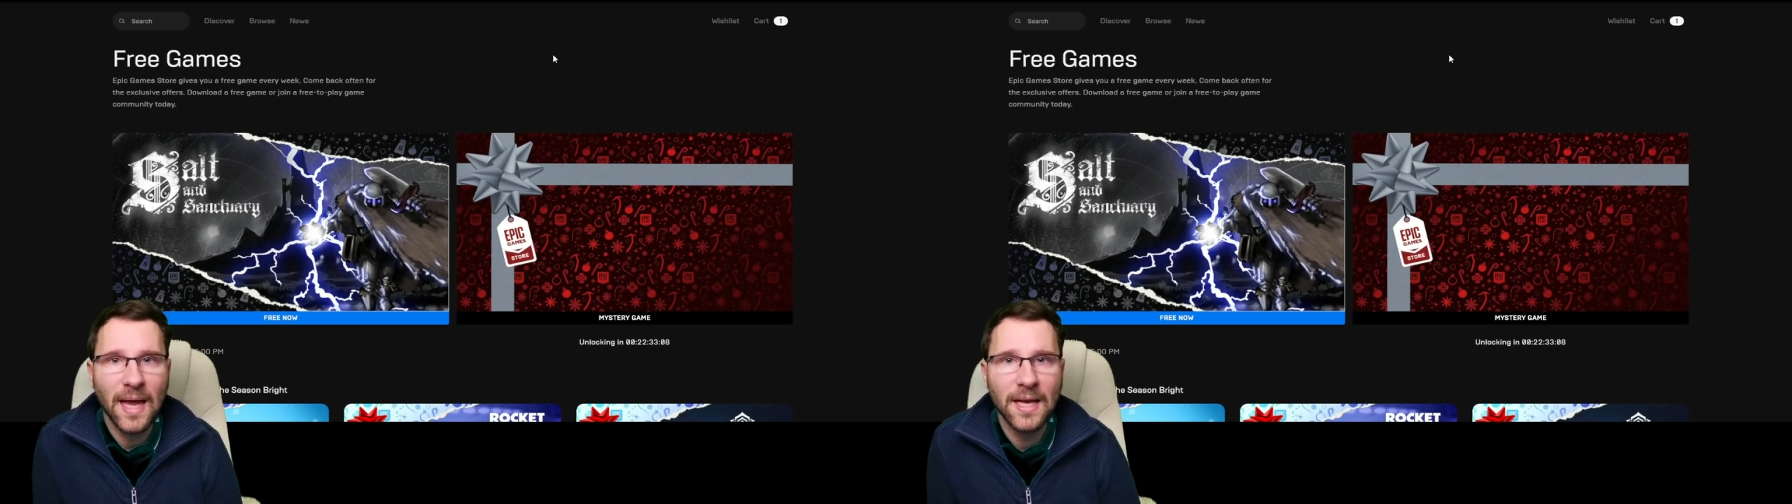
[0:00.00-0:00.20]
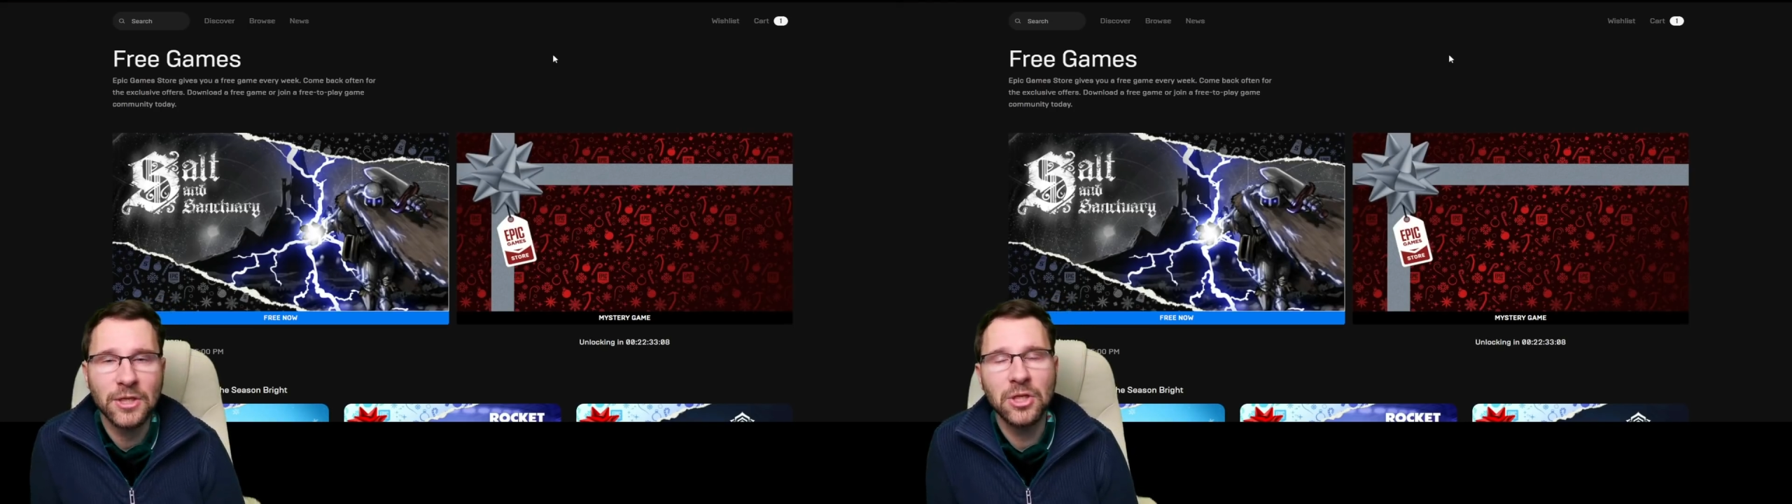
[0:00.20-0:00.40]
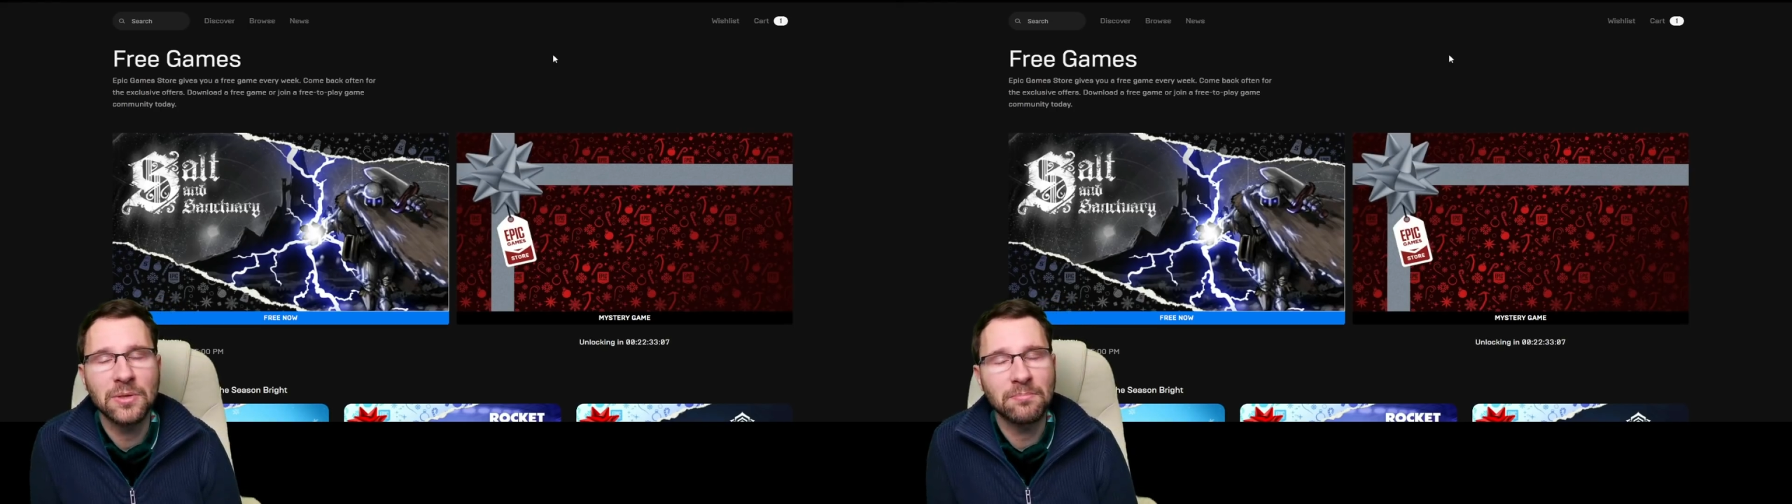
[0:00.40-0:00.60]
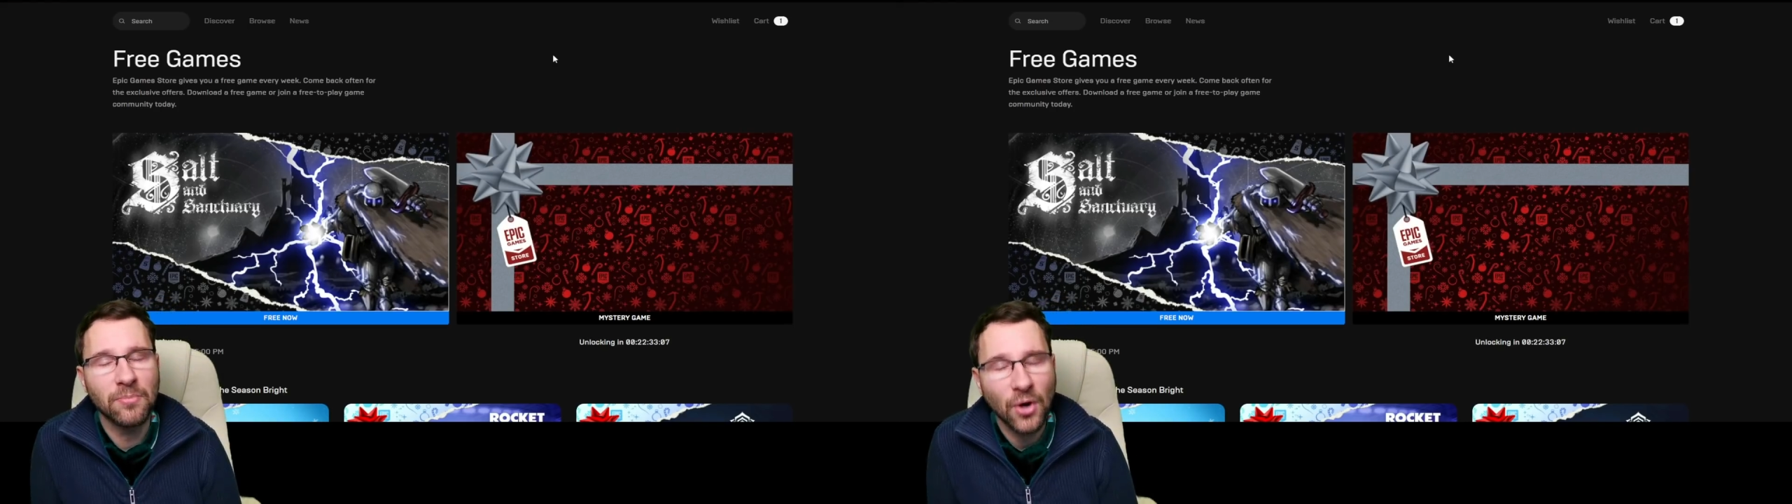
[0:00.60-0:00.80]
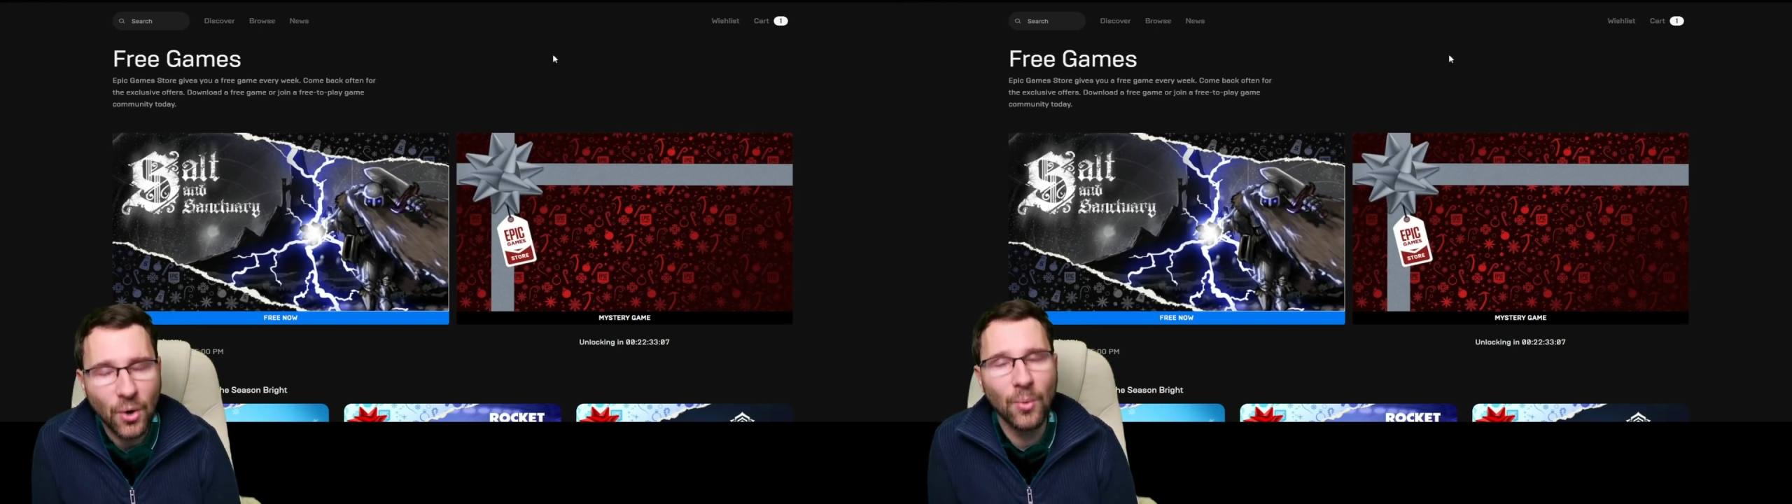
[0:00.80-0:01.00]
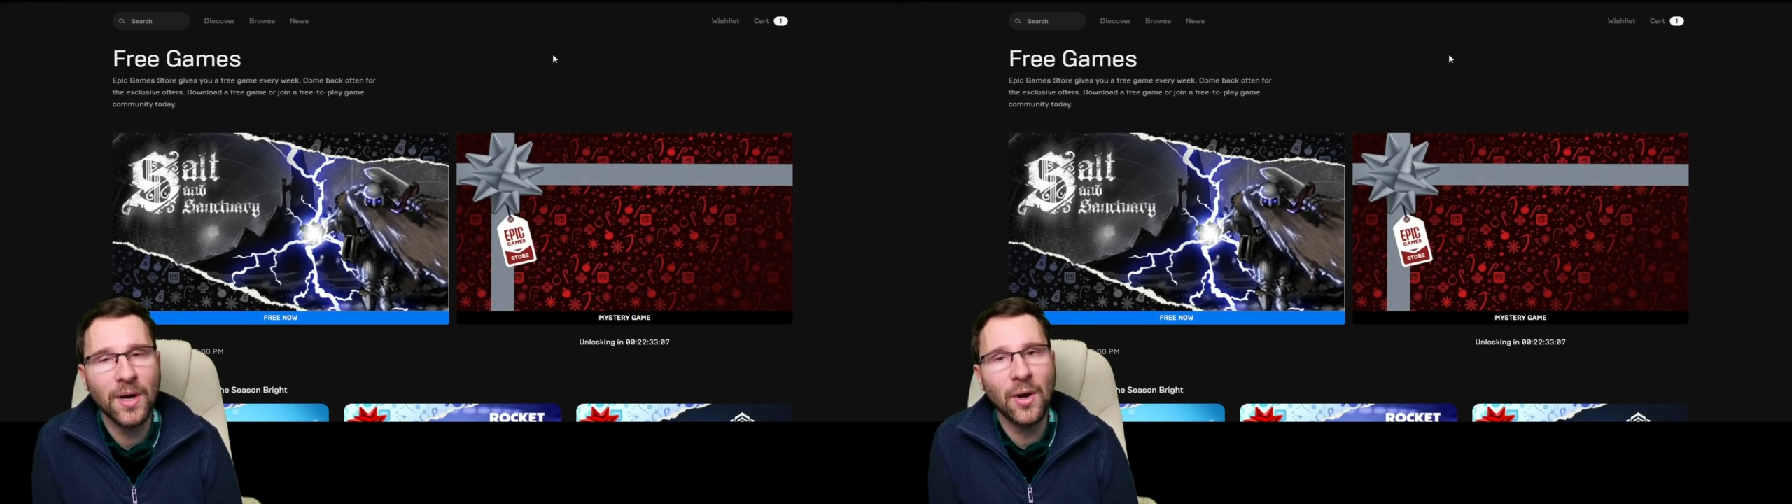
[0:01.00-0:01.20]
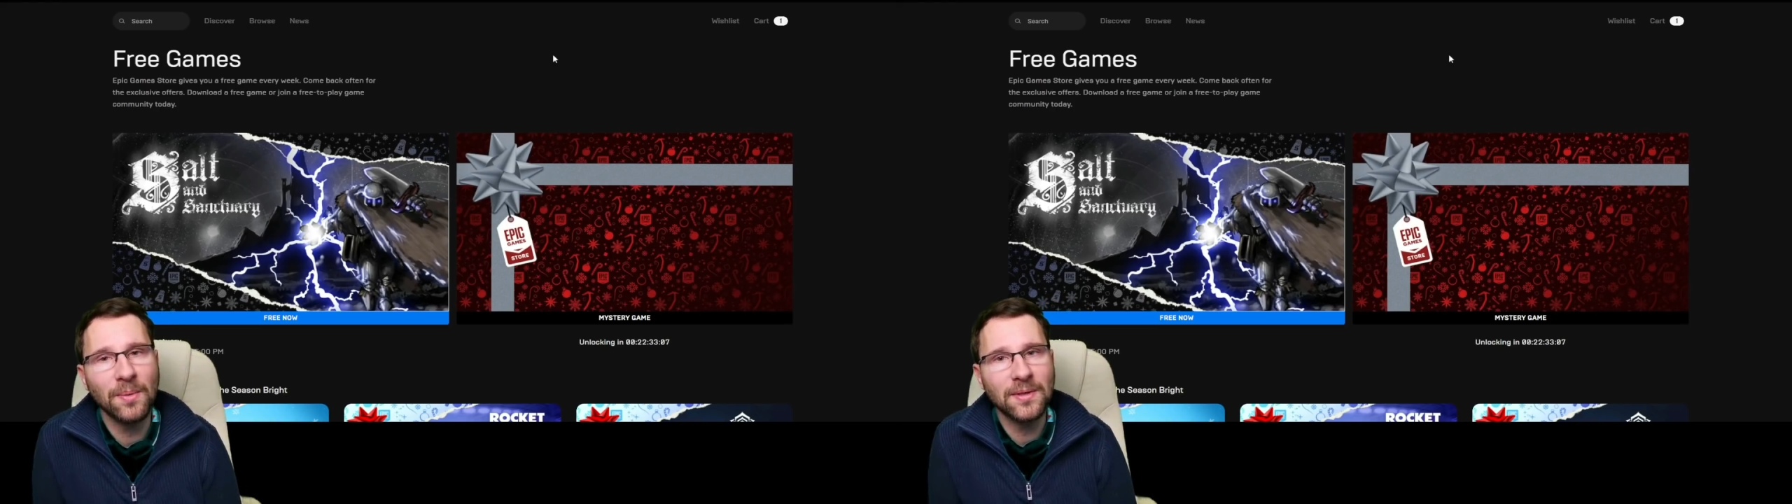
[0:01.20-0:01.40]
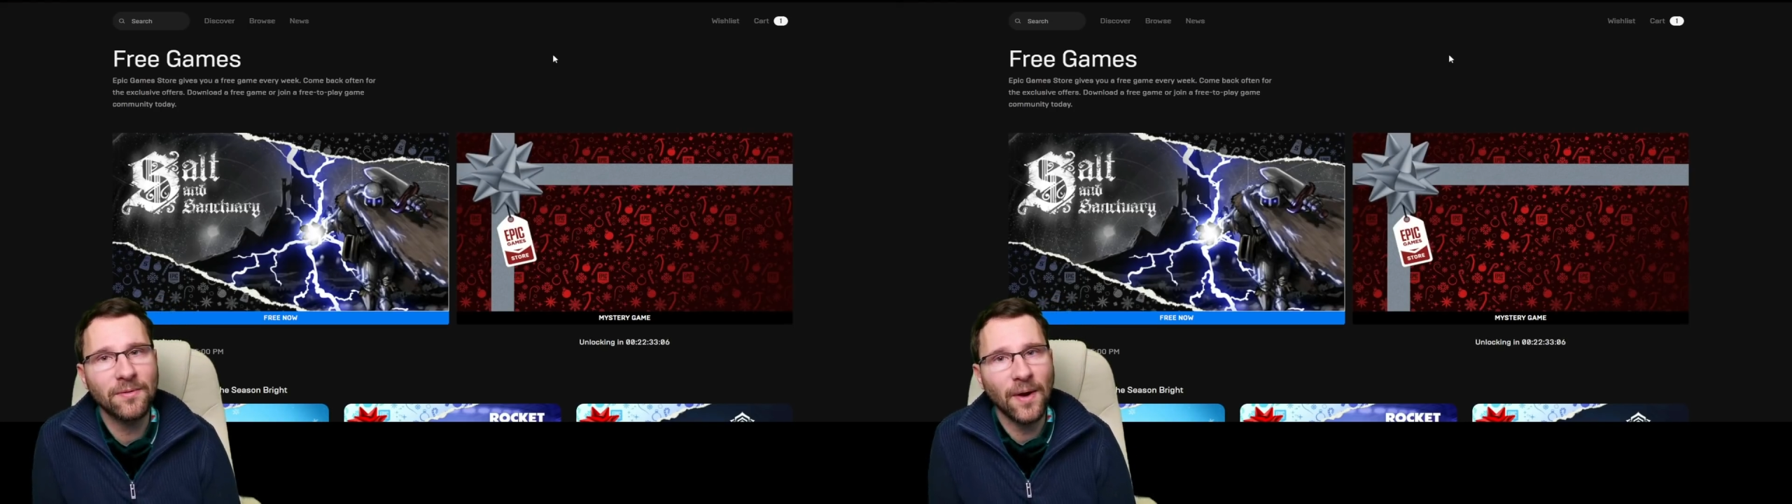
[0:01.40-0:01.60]
and tomorrow we're
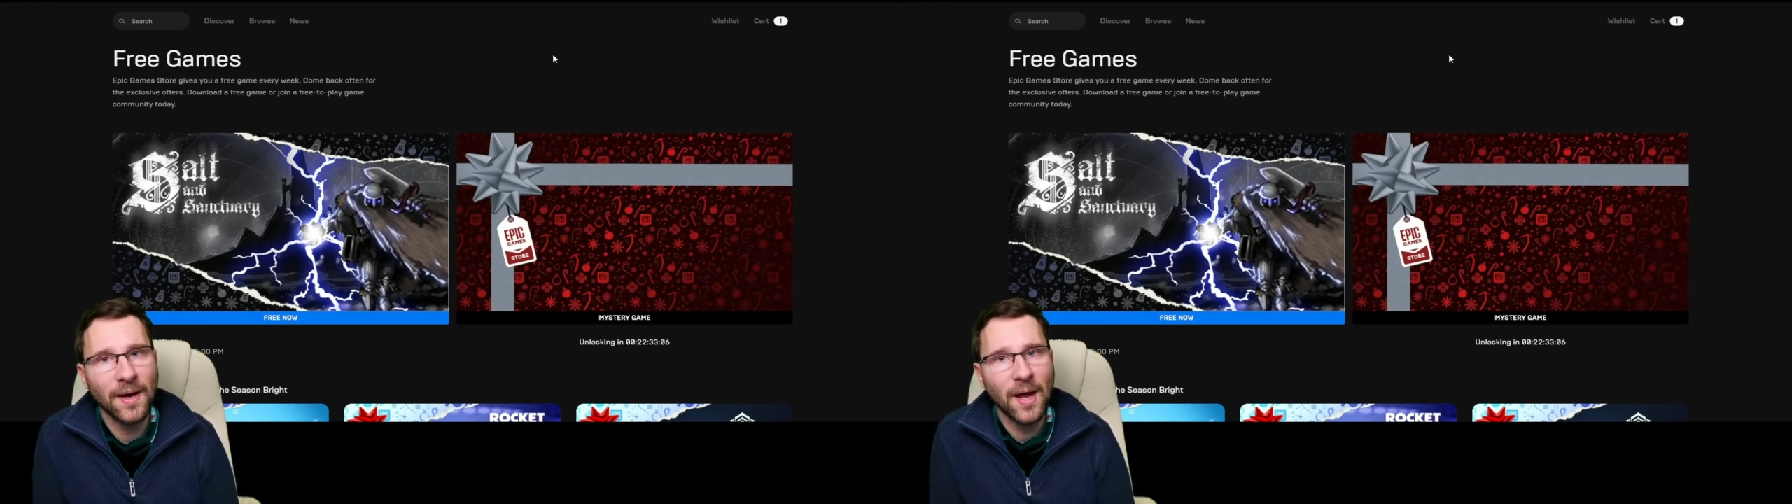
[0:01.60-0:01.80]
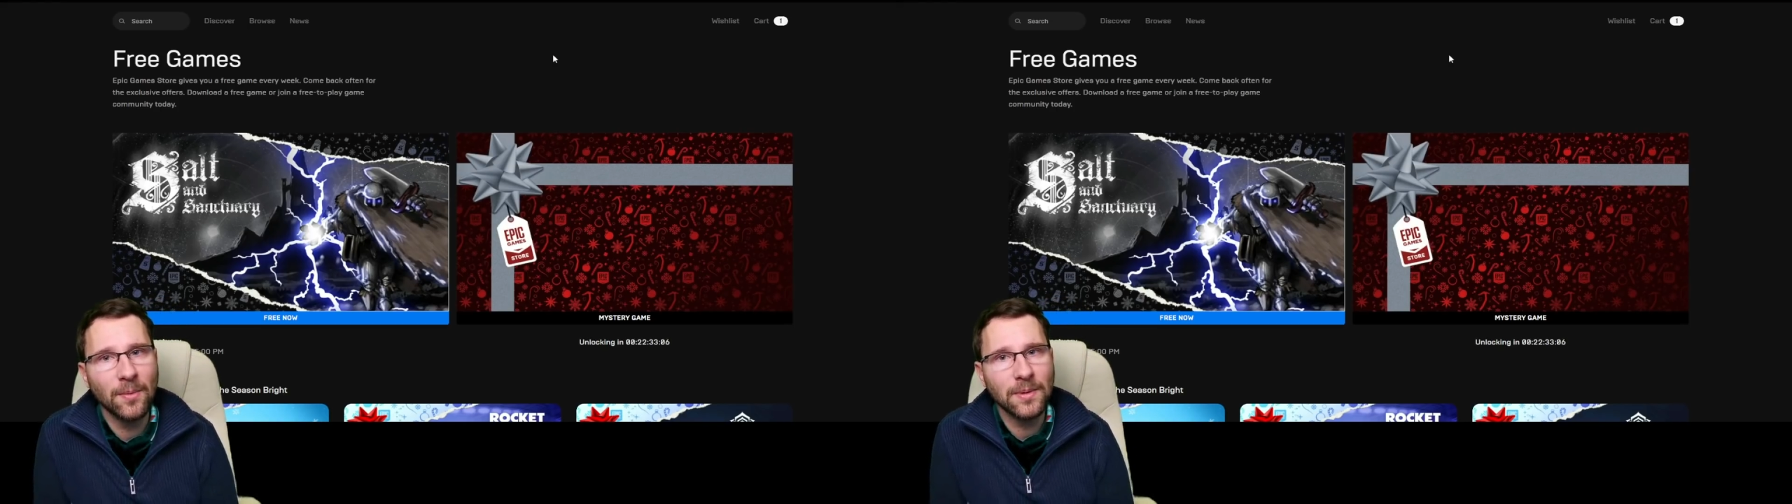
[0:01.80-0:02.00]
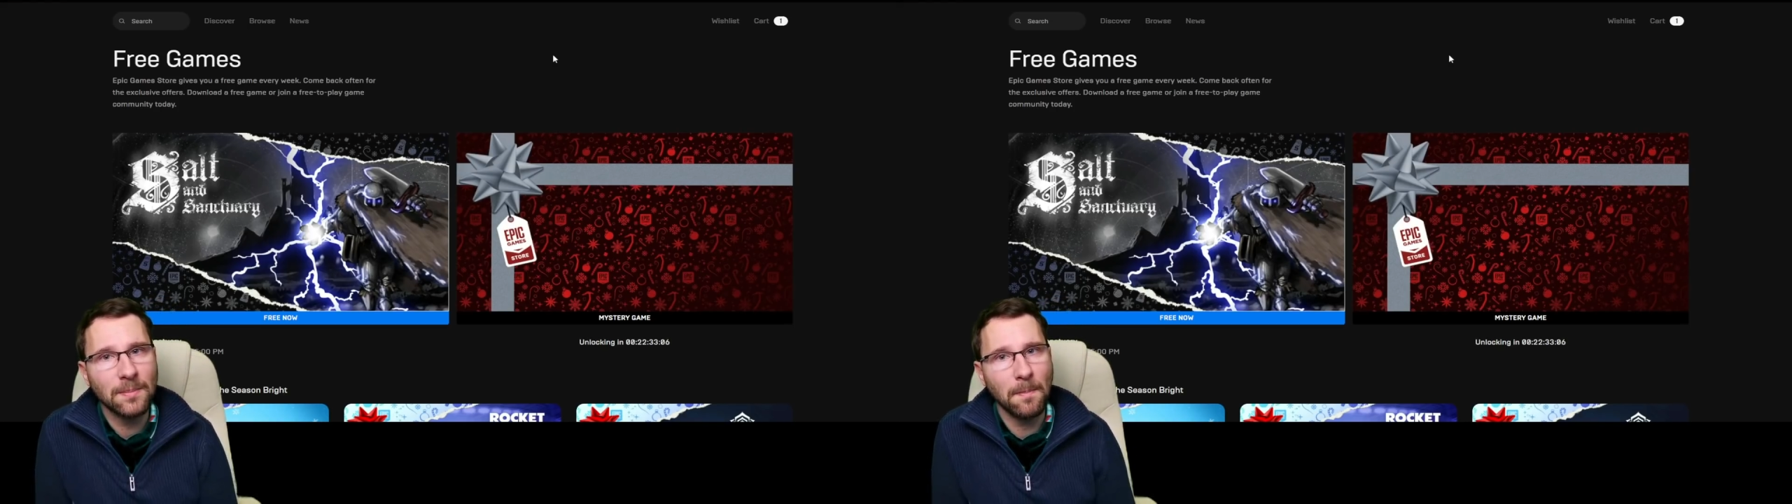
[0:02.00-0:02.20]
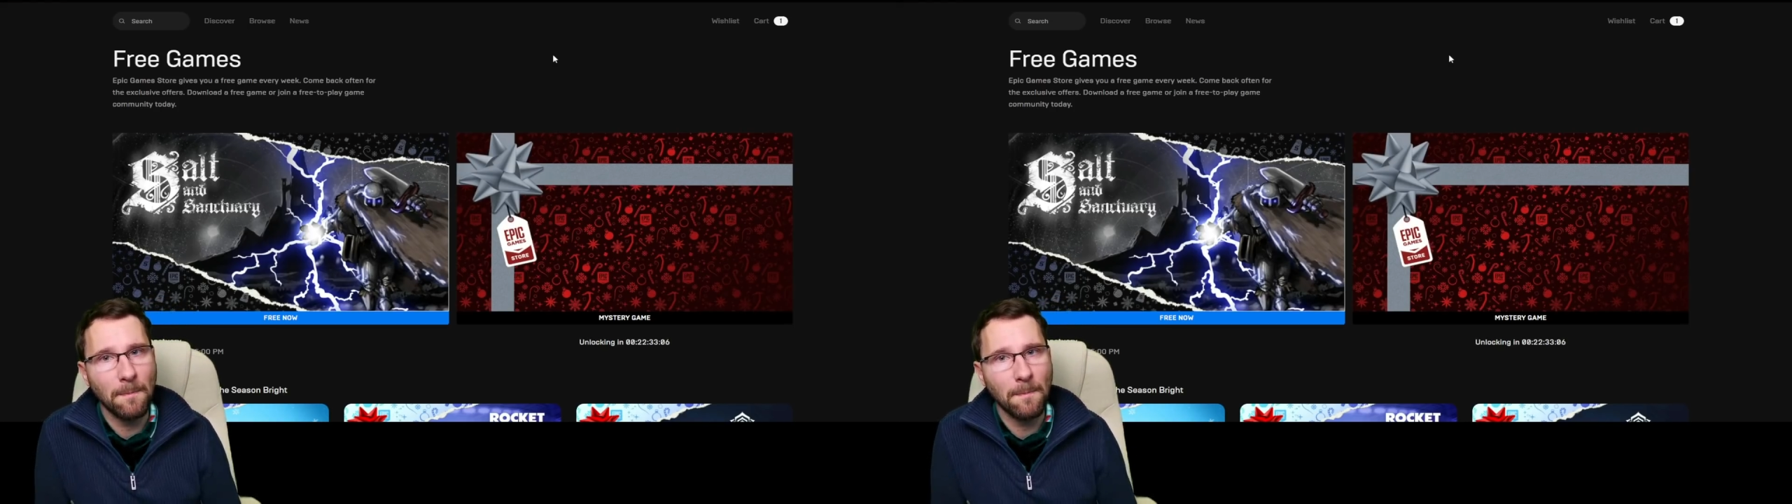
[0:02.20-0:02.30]
going to find out